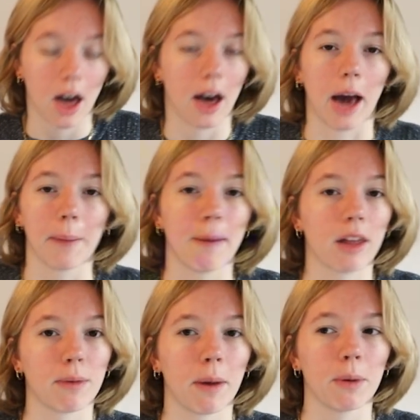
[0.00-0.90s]
I bought
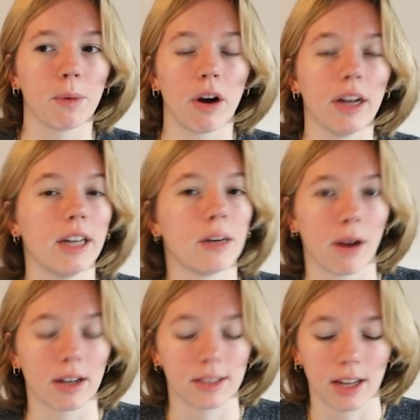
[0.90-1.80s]
the Bobby War in a
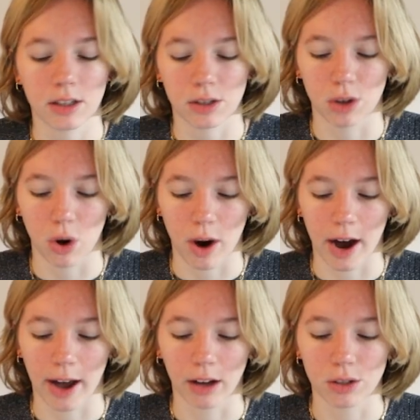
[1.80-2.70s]
box set, so
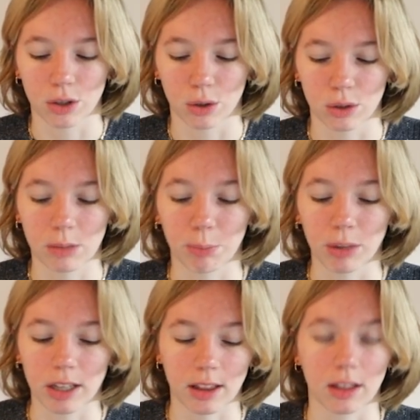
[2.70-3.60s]
I also
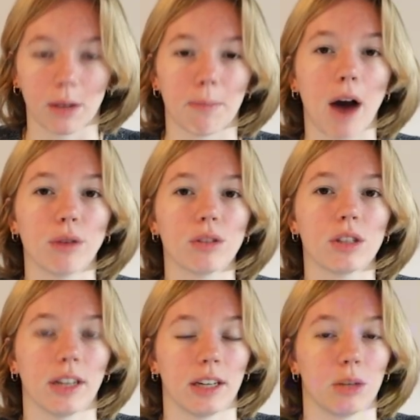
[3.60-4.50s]
split the
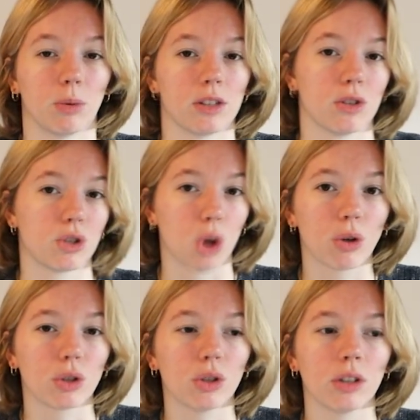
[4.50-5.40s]
amount that it was in
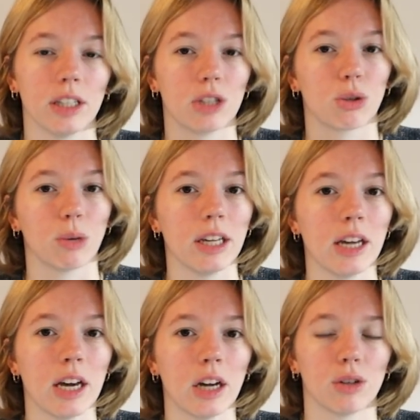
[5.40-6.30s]
total in 3 to
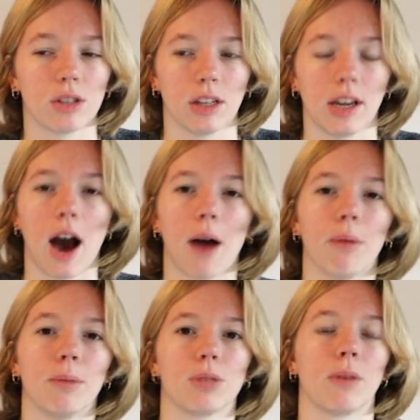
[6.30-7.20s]
see how
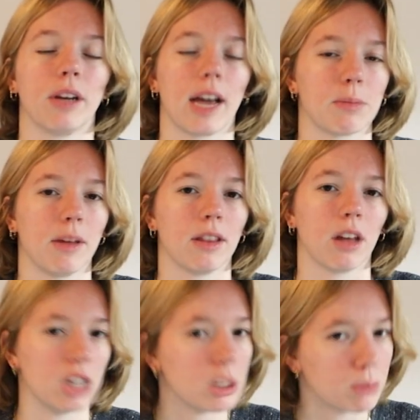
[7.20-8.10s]
much money I spent
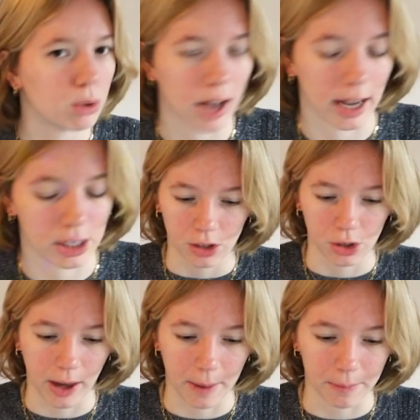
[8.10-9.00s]
on each book. So
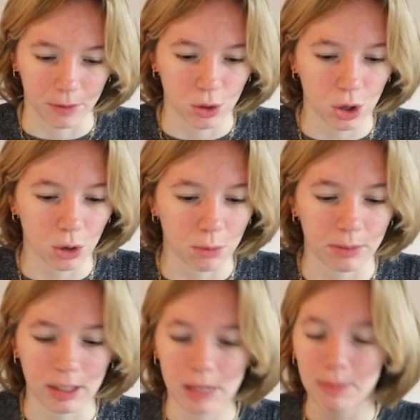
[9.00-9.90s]
yeah, this
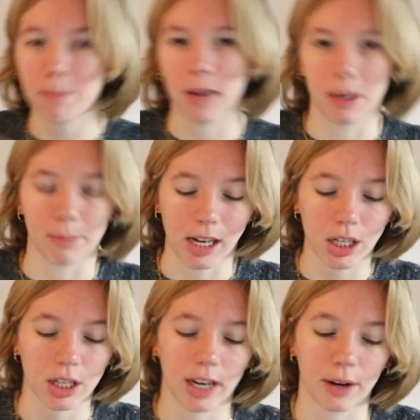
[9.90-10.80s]
is my main
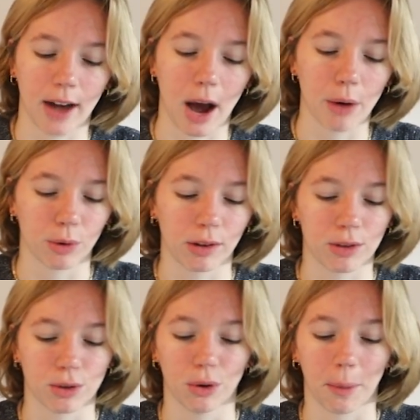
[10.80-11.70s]
page, and I'm now going
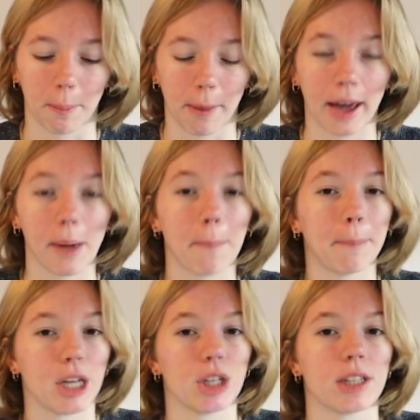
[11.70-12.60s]
to my
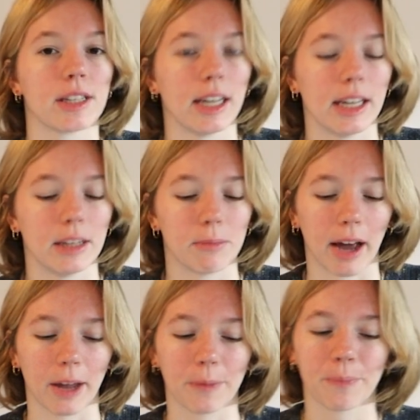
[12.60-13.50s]
pages in my